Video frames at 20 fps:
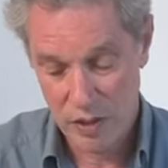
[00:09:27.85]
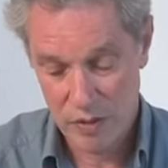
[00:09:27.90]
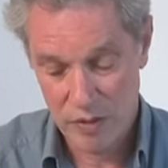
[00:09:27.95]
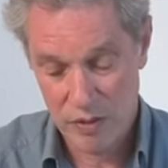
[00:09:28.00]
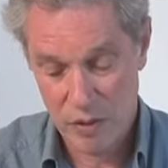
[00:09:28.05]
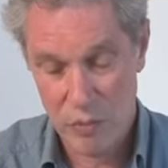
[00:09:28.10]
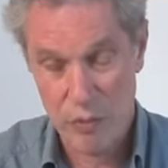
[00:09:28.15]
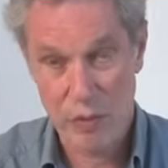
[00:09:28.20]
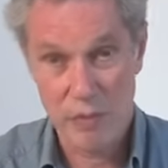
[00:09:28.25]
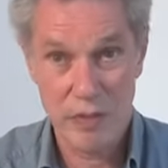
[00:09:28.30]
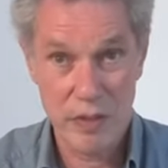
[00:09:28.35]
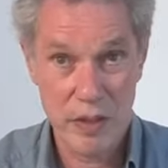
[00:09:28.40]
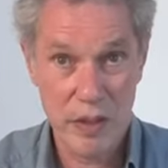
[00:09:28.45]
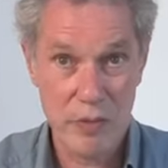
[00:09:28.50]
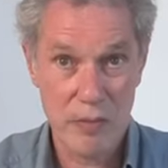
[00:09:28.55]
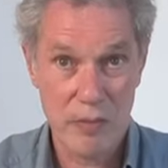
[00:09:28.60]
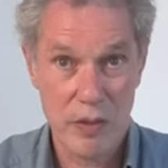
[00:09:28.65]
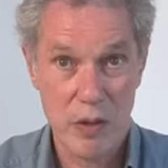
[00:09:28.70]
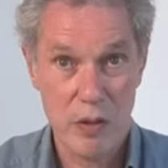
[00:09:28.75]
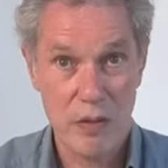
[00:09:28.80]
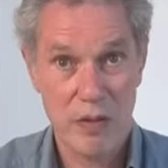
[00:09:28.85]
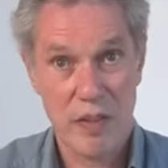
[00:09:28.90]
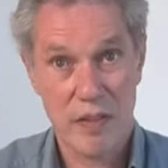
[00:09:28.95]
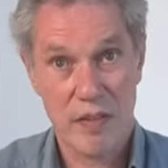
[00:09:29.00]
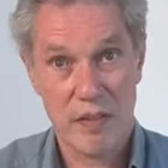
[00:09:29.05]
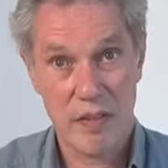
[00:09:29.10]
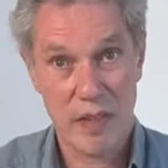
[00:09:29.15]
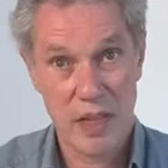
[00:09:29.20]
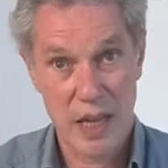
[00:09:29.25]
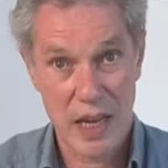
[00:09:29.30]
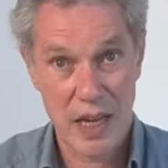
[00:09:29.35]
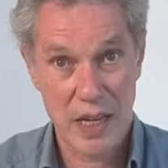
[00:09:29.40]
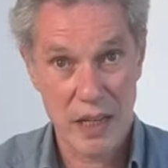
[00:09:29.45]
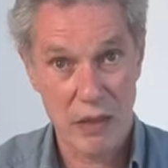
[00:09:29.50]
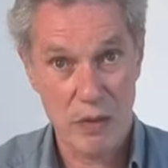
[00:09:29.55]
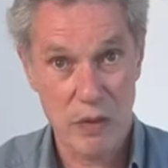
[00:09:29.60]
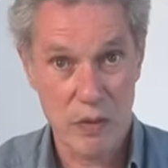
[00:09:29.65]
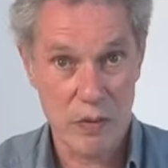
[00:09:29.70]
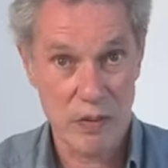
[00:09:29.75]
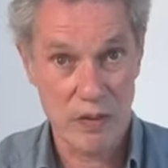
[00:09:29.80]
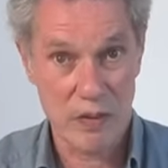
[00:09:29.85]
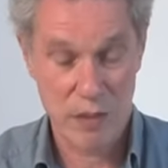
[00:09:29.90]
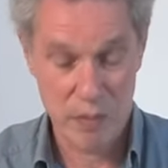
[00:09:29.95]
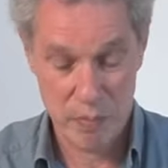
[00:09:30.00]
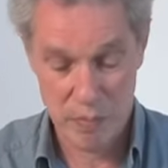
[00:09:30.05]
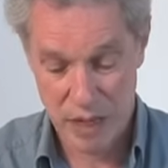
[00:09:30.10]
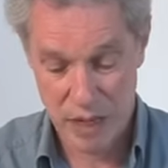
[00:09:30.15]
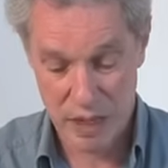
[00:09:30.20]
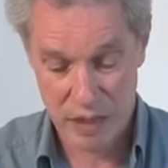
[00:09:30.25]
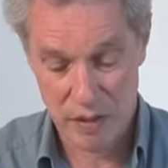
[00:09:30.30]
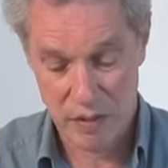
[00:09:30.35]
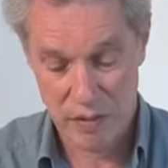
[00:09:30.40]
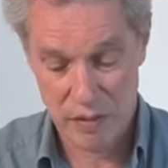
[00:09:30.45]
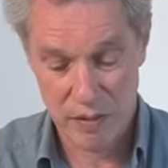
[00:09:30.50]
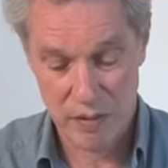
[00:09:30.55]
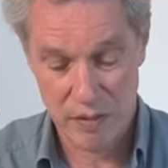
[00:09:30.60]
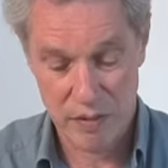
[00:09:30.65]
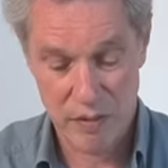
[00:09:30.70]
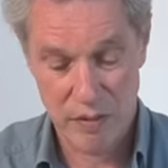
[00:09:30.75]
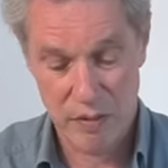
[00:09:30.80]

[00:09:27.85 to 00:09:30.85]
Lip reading: So with V-folds, it's the angles that balance.